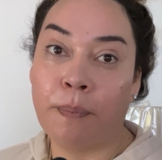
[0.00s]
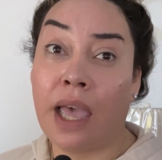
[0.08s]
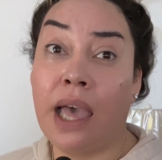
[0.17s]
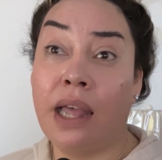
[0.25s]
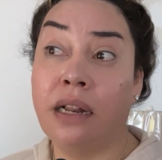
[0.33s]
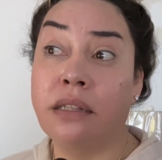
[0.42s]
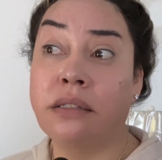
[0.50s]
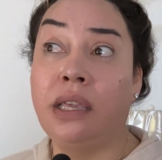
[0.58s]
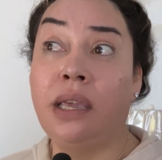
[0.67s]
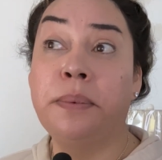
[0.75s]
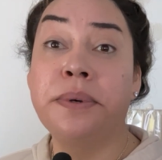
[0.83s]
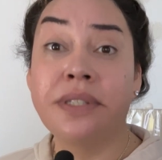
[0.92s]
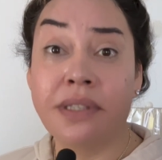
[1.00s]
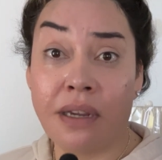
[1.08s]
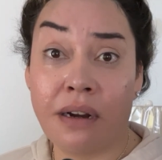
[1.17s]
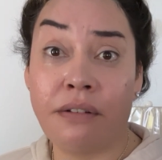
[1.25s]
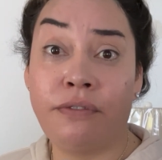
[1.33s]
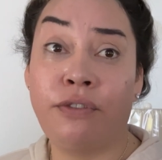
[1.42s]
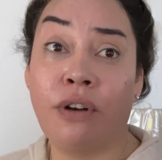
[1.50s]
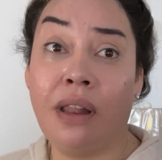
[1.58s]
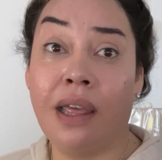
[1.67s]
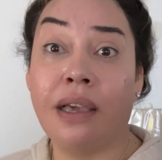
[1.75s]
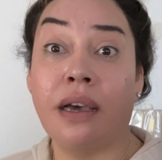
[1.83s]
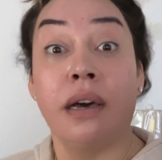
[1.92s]
And he was there for
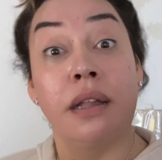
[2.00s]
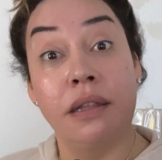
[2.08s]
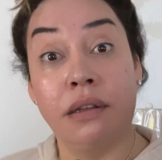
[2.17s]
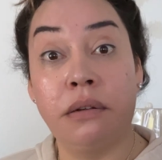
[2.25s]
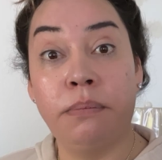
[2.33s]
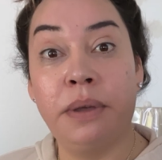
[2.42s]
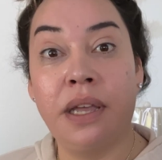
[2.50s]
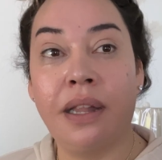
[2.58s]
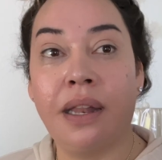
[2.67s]
like a little bit,